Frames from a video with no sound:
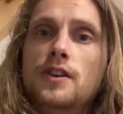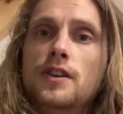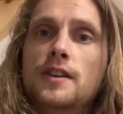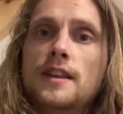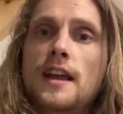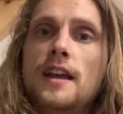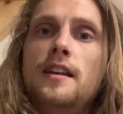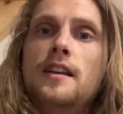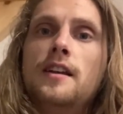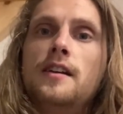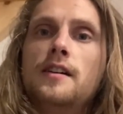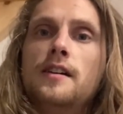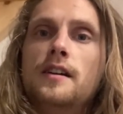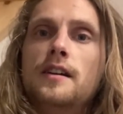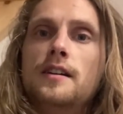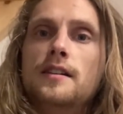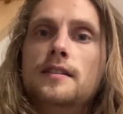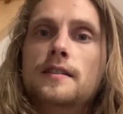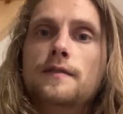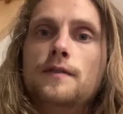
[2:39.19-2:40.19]
technical
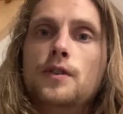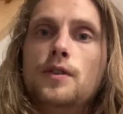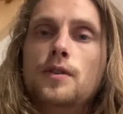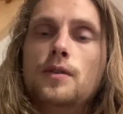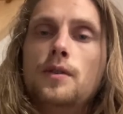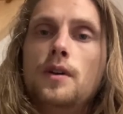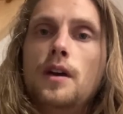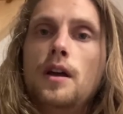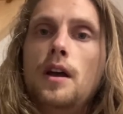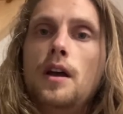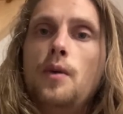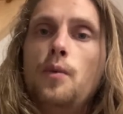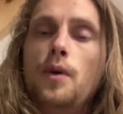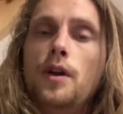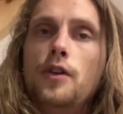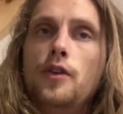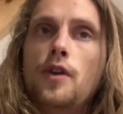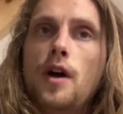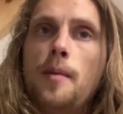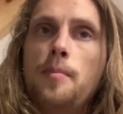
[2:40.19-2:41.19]
interview
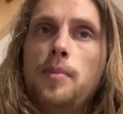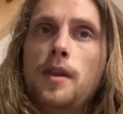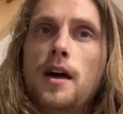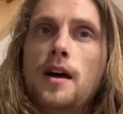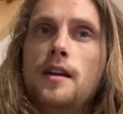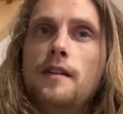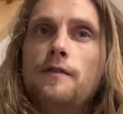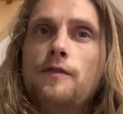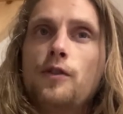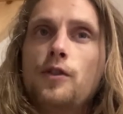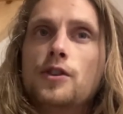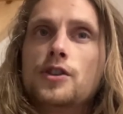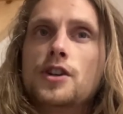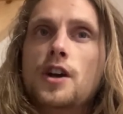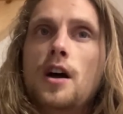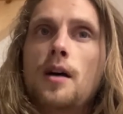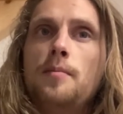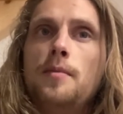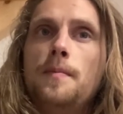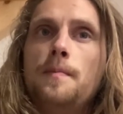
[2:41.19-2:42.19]
when you're applying for a
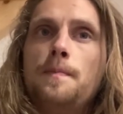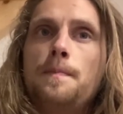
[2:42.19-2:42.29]
job.